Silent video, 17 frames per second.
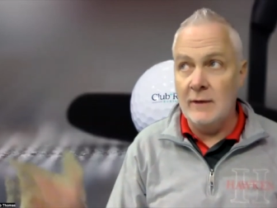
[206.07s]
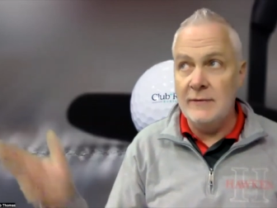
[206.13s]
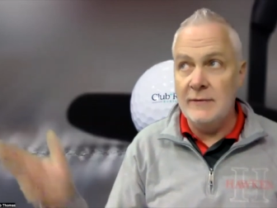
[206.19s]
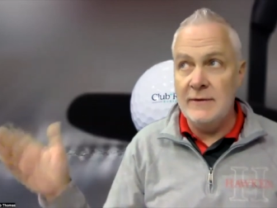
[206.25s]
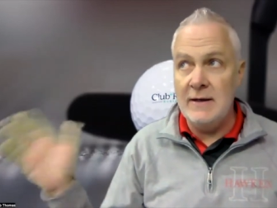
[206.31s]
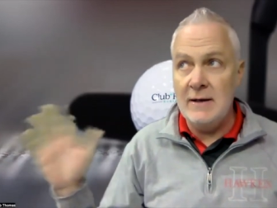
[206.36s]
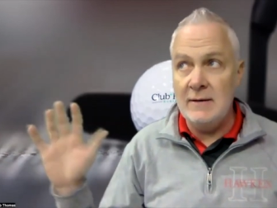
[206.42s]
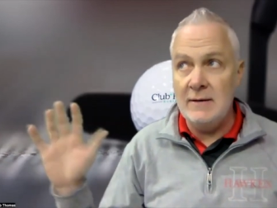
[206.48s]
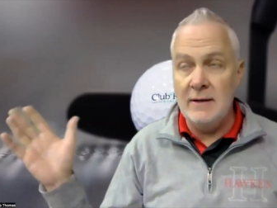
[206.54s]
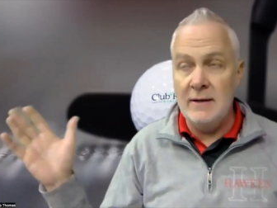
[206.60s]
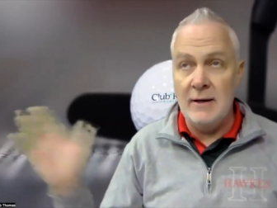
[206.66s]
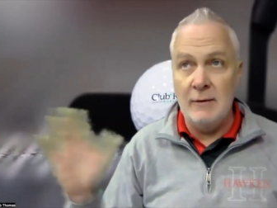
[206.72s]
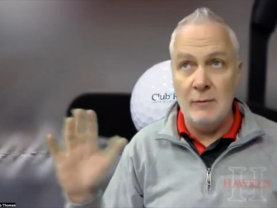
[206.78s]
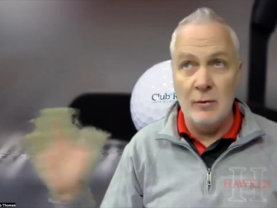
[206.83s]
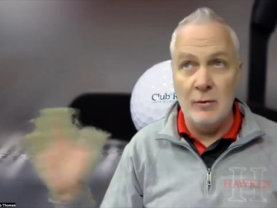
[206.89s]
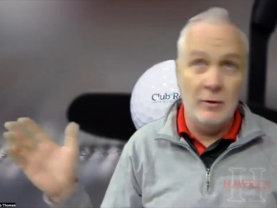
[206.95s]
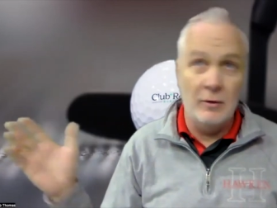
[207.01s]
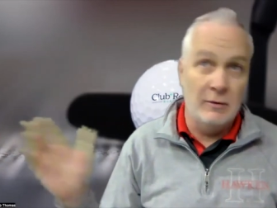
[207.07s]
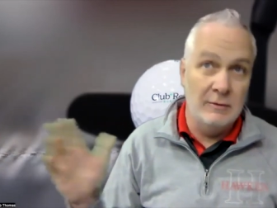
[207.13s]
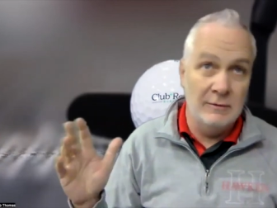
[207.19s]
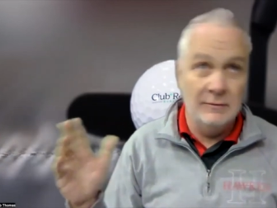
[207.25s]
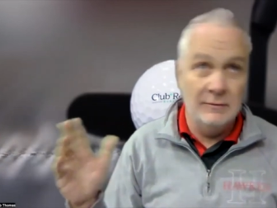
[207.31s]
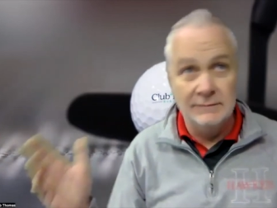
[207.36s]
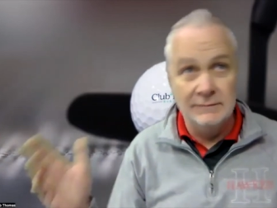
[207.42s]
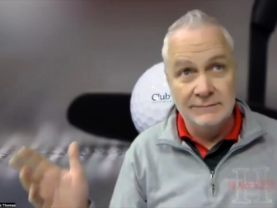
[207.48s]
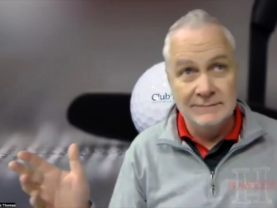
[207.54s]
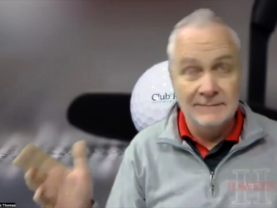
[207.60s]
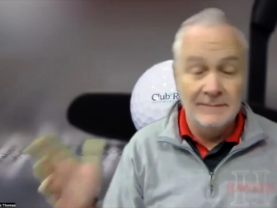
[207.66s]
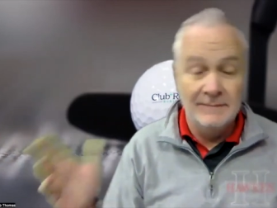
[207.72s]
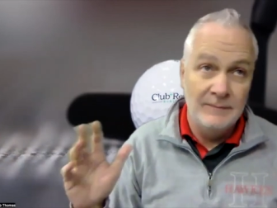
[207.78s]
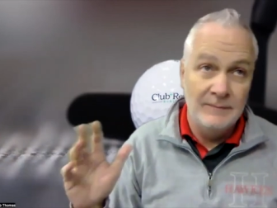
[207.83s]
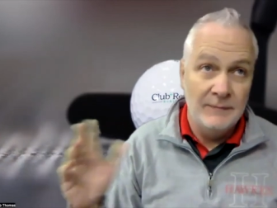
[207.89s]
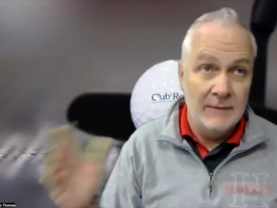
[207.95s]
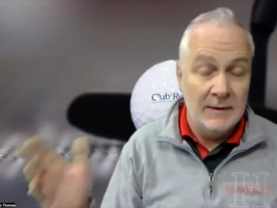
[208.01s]
I think they were
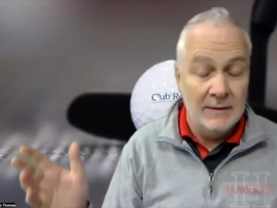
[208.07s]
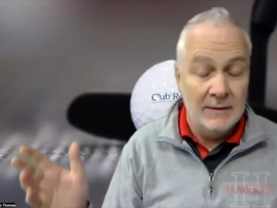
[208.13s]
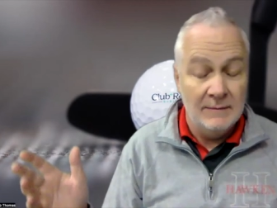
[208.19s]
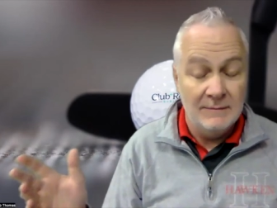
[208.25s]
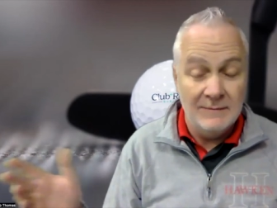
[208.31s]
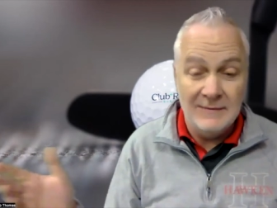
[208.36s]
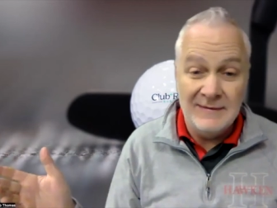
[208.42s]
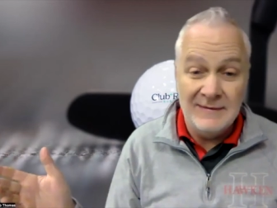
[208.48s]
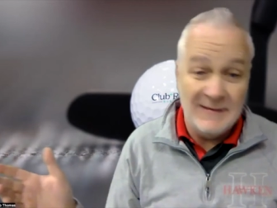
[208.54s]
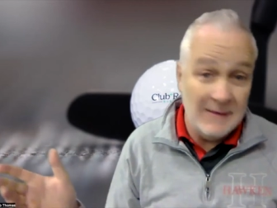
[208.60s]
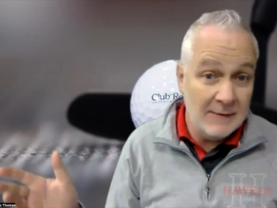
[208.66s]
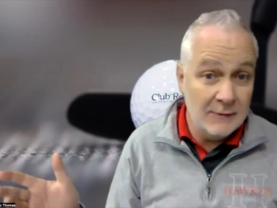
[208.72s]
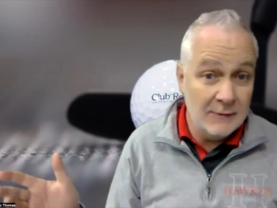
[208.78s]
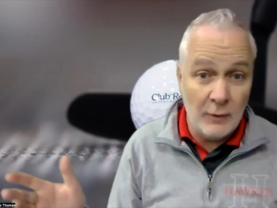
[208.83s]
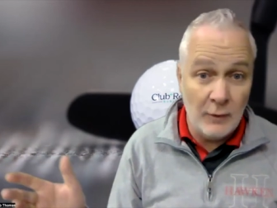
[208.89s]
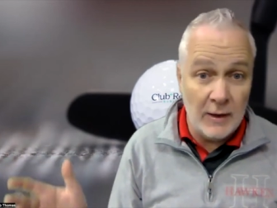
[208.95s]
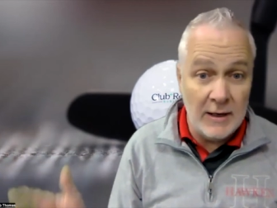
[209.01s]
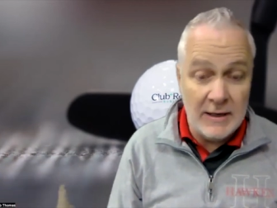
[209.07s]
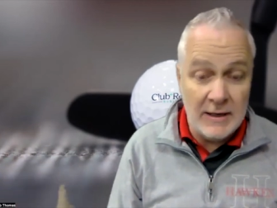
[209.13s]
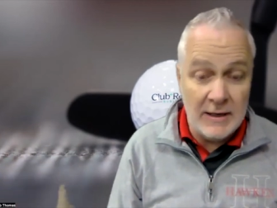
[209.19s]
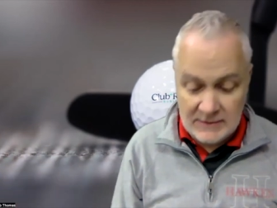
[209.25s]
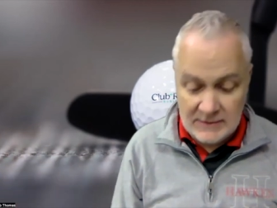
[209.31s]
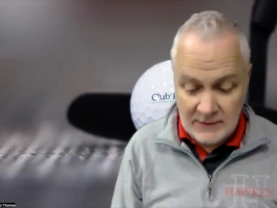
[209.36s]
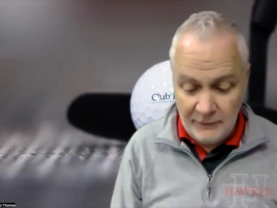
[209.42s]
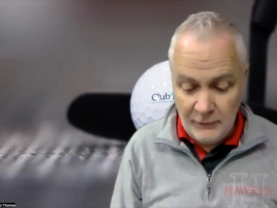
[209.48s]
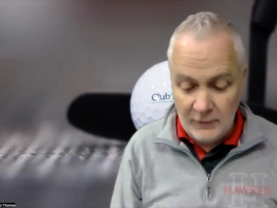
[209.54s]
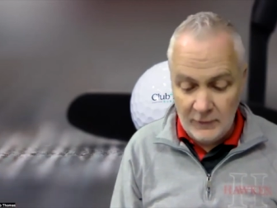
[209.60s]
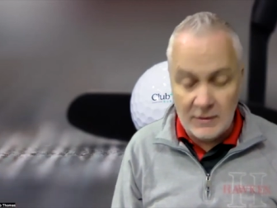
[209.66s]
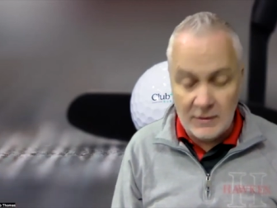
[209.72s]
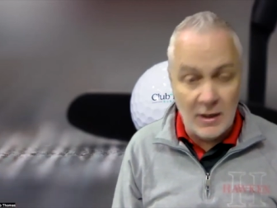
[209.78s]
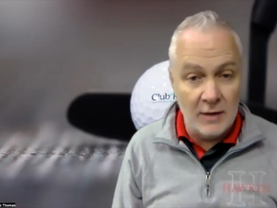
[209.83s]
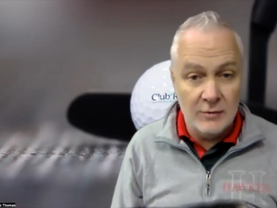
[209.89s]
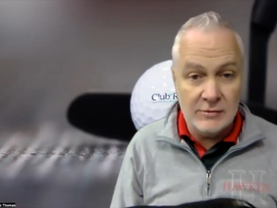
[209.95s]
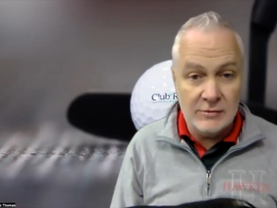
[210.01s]
six or eight different
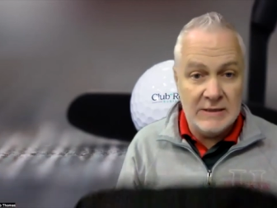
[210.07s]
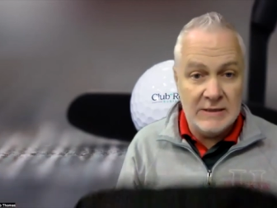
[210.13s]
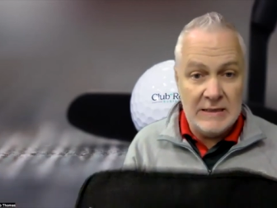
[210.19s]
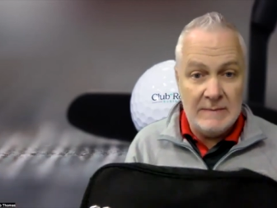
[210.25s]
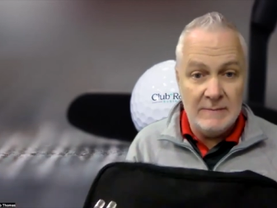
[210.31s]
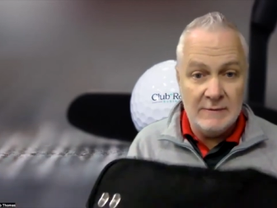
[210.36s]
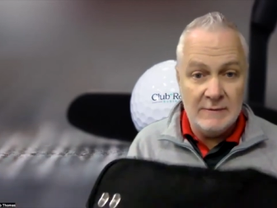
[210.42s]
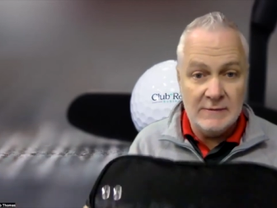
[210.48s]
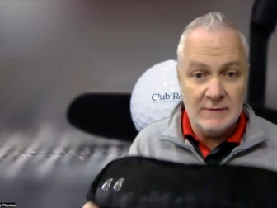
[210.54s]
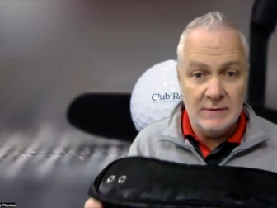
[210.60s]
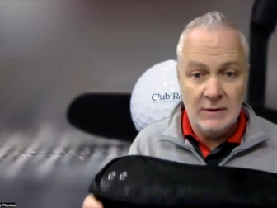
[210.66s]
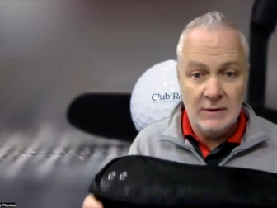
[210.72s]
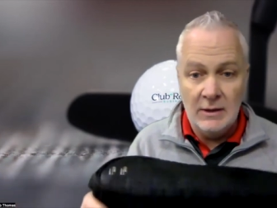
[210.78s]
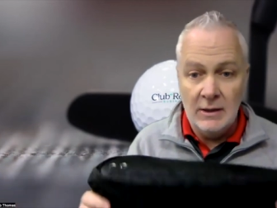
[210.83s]
color schemes,